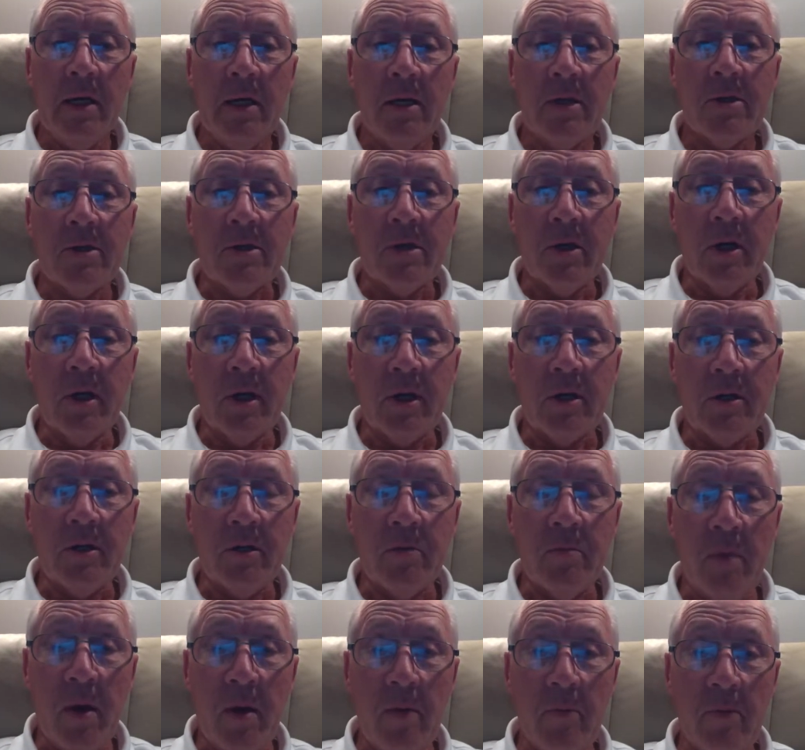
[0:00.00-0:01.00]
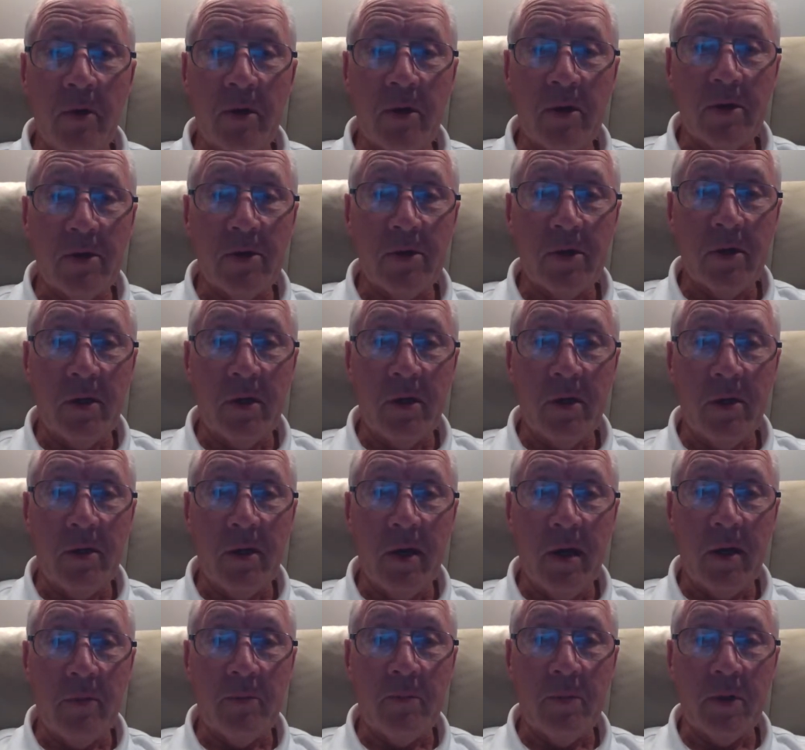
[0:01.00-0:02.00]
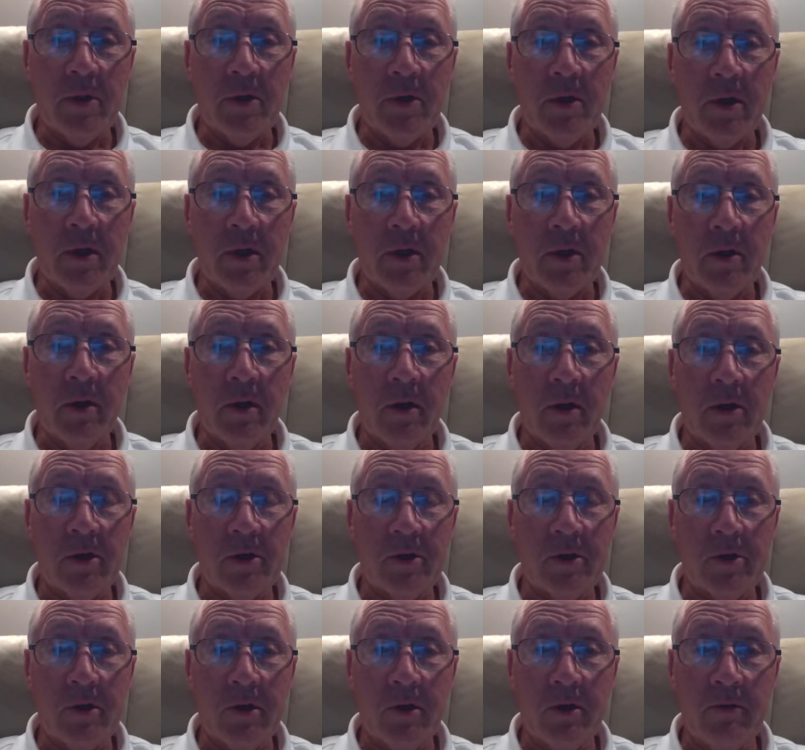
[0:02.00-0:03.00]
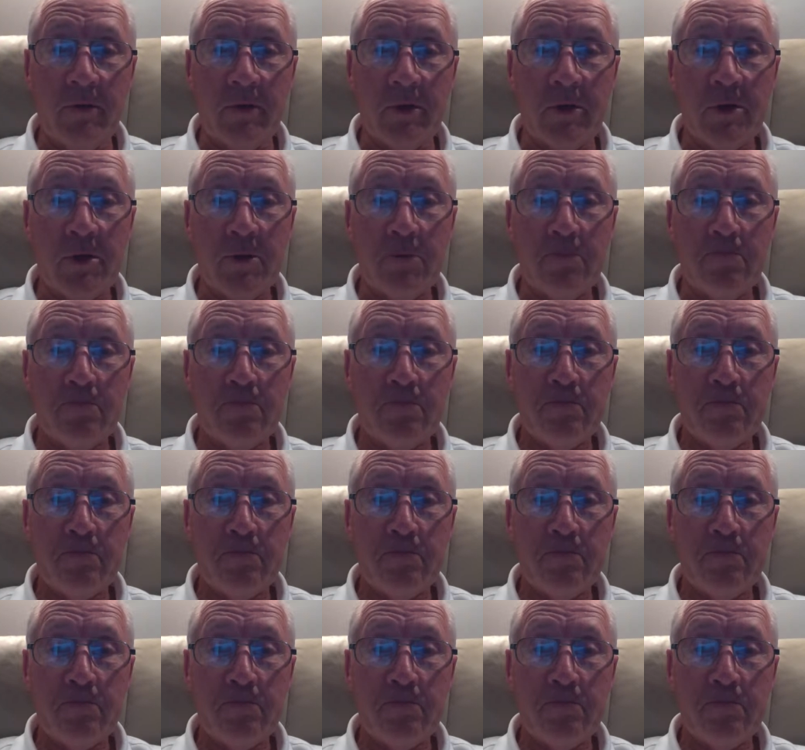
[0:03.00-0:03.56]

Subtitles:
selected members in that particular service.